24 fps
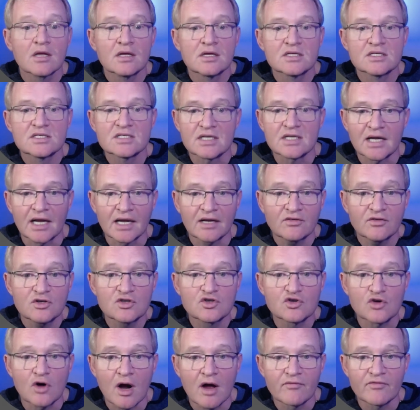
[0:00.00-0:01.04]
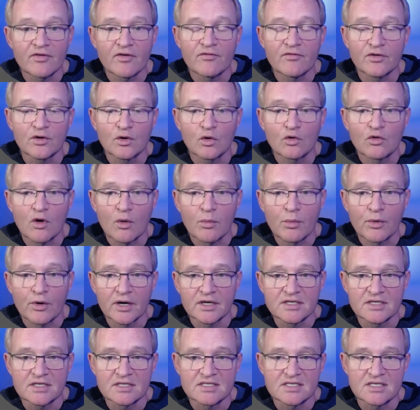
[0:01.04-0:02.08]
Select the driver for your
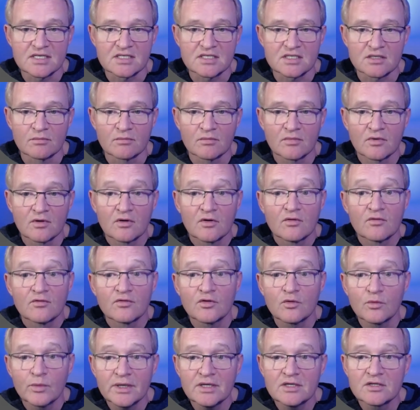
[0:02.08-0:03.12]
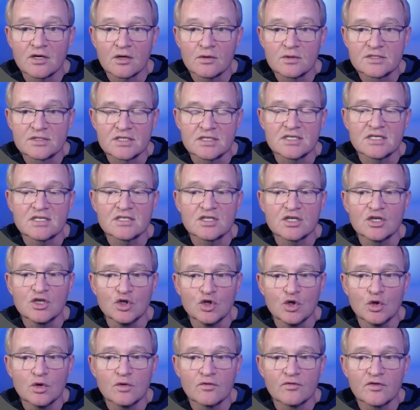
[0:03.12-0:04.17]
operating system. For Windows, this is the
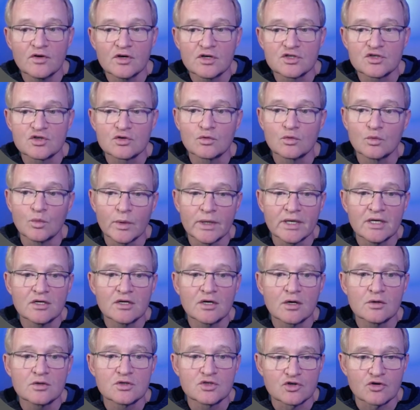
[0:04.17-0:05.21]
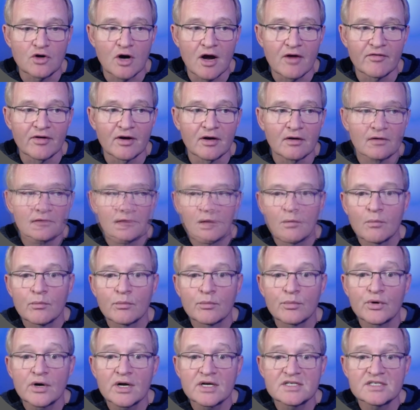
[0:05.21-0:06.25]
Universal Windows driver.
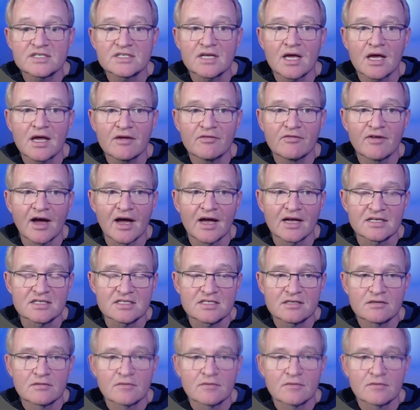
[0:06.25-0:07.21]
Press Save As.